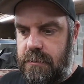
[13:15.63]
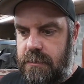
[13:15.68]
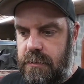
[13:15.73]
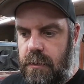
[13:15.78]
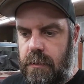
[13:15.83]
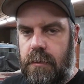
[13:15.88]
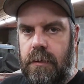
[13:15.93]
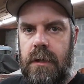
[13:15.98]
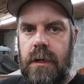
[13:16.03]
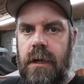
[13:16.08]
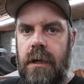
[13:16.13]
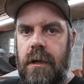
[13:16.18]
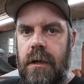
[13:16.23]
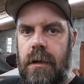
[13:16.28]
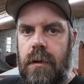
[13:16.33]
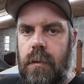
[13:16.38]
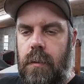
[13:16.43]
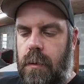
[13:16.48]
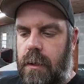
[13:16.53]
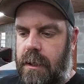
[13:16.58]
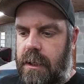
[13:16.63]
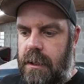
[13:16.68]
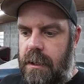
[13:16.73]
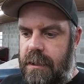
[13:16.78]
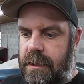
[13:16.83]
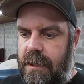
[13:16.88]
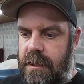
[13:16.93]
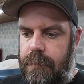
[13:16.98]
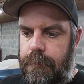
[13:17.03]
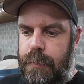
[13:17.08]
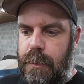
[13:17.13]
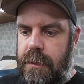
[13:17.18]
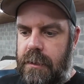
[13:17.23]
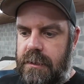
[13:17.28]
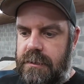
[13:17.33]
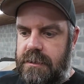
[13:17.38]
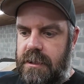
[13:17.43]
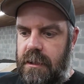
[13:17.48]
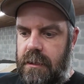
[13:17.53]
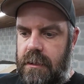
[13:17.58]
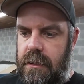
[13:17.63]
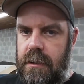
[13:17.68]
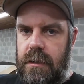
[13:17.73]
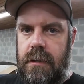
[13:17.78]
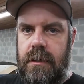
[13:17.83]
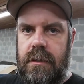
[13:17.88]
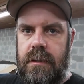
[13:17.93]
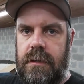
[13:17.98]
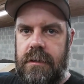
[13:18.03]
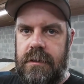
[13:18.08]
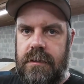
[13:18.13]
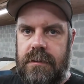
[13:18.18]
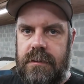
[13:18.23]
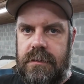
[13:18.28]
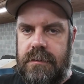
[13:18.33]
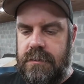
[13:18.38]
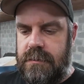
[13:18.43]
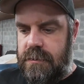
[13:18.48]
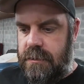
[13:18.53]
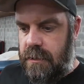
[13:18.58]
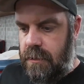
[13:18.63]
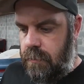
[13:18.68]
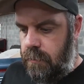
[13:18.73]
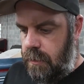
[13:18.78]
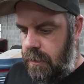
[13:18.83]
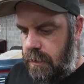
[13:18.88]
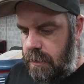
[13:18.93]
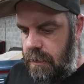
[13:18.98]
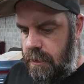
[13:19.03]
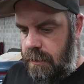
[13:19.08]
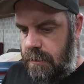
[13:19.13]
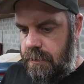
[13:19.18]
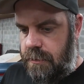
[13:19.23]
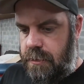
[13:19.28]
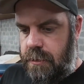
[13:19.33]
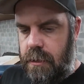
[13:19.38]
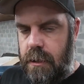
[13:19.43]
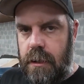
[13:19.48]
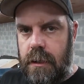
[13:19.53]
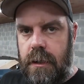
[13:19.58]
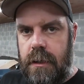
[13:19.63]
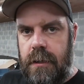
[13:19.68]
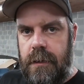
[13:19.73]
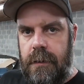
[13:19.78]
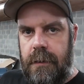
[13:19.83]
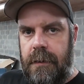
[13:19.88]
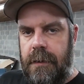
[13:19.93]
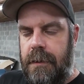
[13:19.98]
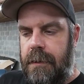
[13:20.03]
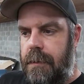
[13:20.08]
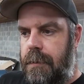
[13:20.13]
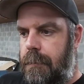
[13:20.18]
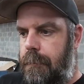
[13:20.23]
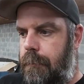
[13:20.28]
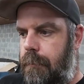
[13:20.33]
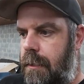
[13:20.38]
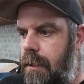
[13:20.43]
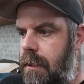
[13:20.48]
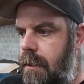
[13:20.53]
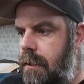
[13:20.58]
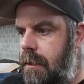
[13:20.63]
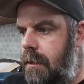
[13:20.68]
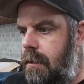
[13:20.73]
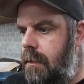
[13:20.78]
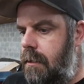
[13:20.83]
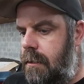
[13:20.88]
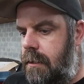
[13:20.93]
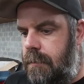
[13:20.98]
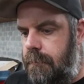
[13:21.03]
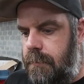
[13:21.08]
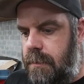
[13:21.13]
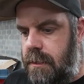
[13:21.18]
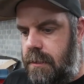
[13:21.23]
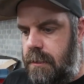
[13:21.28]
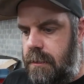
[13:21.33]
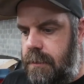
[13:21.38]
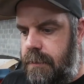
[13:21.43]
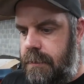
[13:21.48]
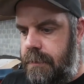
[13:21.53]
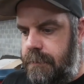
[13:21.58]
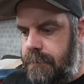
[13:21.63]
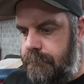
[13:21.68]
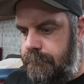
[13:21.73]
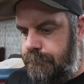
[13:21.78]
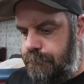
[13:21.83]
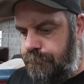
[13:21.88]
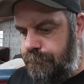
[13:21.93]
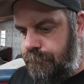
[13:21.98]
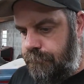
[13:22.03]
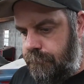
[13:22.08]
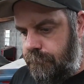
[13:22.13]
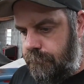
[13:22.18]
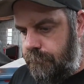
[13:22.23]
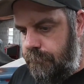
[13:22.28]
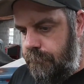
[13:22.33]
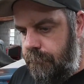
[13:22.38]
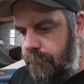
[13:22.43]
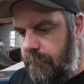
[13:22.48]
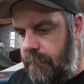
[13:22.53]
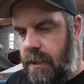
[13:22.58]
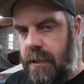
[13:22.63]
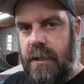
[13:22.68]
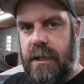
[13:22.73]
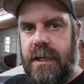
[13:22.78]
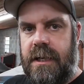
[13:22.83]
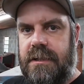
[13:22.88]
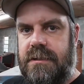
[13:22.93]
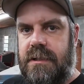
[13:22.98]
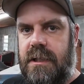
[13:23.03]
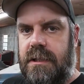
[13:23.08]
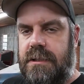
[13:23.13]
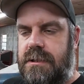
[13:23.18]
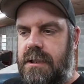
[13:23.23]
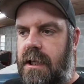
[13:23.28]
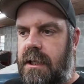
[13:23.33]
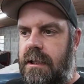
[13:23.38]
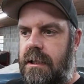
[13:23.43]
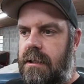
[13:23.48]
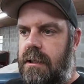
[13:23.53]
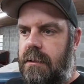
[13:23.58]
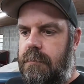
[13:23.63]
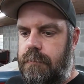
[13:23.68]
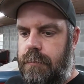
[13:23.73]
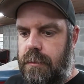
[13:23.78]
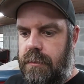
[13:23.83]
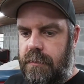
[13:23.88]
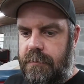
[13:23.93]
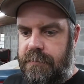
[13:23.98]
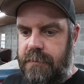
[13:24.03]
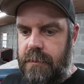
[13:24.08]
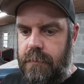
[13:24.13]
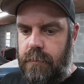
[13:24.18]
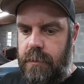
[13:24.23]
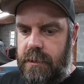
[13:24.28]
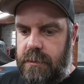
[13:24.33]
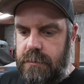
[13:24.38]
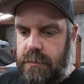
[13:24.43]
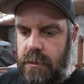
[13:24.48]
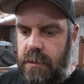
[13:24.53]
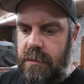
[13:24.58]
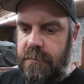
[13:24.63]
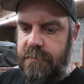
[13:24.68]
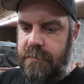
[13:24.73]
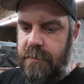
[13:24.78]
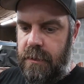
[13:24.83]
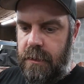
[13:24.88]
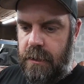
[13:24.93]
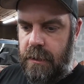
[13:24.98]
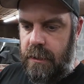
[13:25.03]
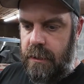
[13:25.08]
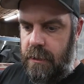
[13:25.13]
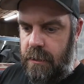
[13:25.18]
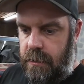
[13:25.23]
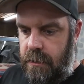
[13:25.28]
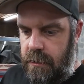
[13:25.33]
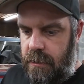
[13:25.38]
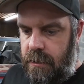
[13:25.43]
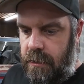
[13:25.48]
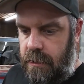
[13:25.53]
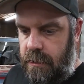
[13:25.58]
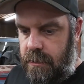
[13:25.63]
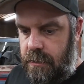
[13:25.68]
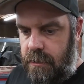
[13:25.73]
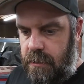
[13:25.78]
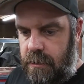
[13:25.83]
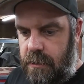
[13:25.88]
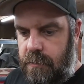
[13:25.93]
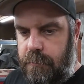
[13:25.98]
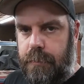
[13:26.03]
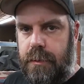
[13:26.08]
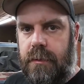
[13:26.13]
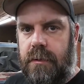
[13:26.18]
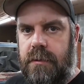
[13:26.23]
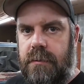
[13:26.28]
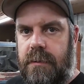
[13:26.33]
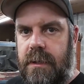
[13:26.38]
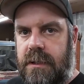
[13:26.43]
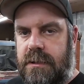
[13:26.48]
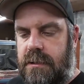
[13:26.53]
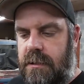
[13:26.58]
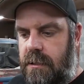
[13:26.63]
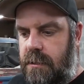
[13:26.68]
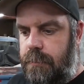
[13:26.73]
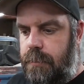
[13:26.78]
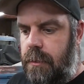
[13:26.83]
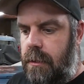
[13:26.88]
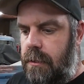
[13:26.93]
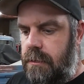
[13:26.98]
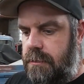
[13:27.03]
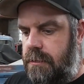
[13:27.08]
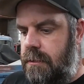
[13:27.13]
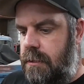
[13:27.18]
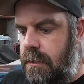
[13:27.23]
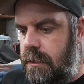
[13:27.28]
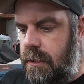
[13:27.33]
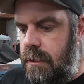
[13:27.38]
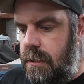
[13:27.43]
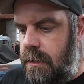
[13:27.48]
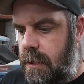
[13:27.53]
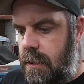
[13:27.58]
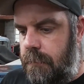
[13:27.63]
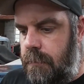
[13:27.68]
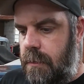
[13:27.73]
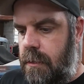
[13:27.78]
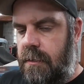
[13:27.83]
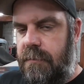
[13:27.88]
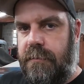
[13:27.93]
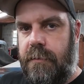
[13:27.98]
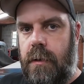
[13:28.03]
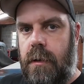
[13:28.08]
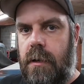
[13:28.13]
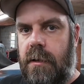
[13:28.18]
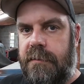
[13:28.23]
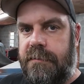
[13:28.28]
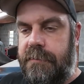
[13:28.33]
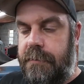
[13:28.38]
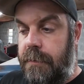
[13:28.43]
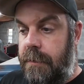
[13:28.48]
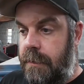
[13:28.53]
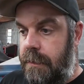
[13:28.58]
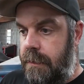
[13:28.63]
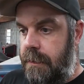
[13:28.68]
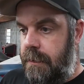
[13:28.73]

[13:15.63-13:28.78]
So working on getting parts here, still working on the truck, but I'm gonna, like I said, jack it up, pull the front wheels off, and pull the rest of the parts that are going to come off,